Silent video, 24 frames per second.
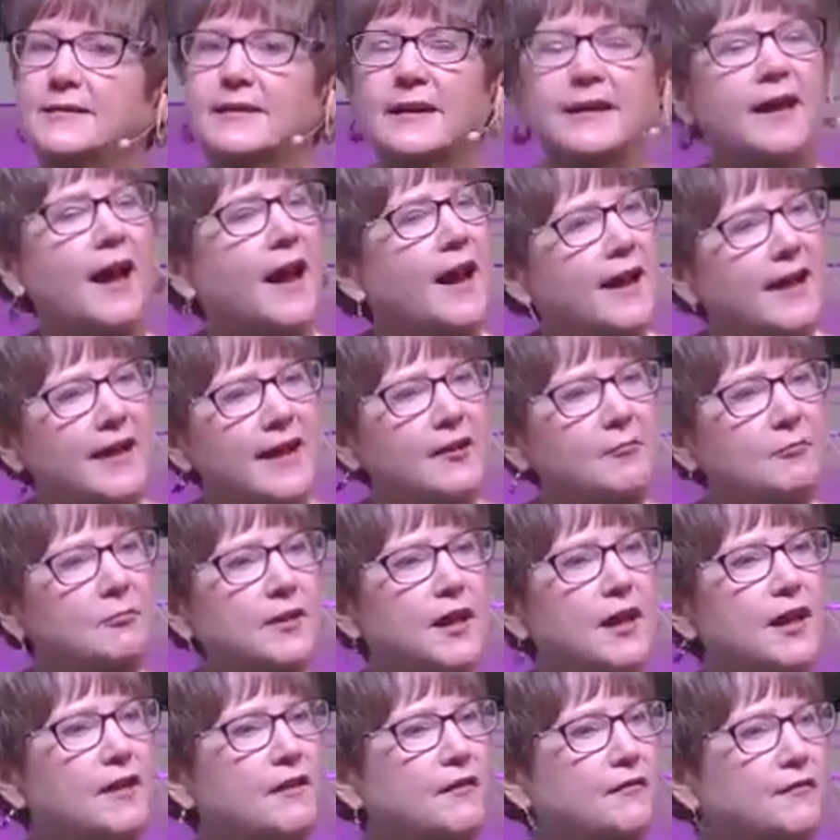and I am
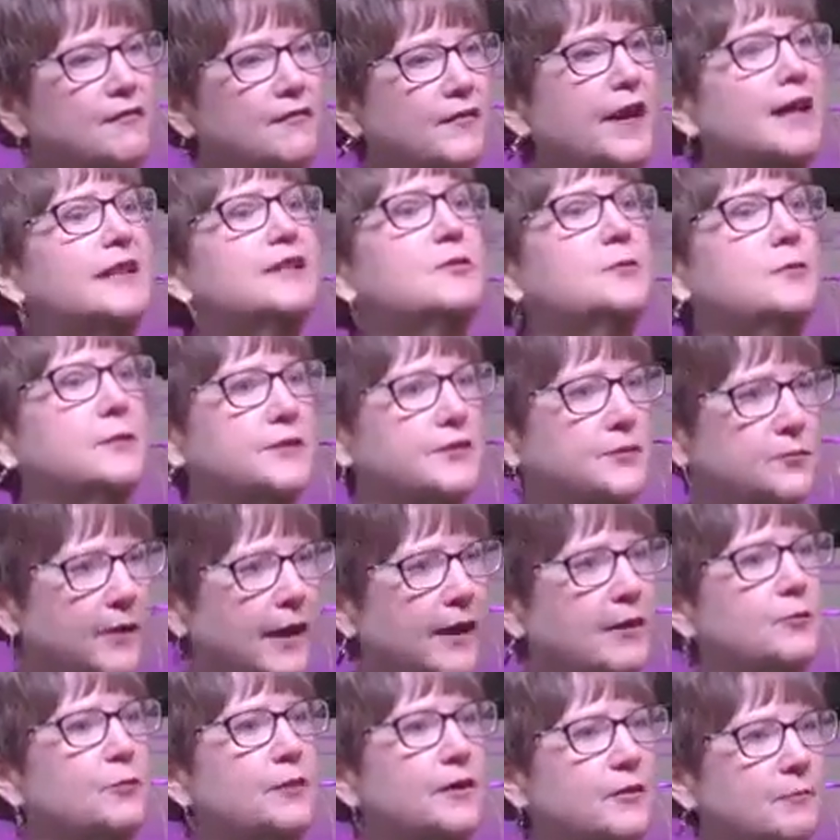love. That's what's
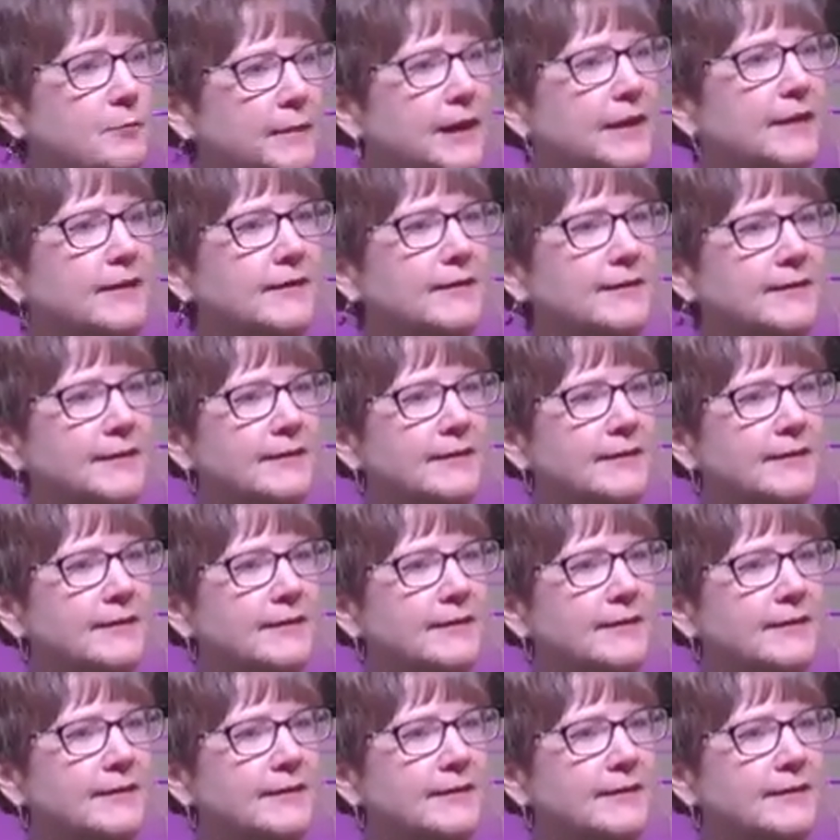right with me.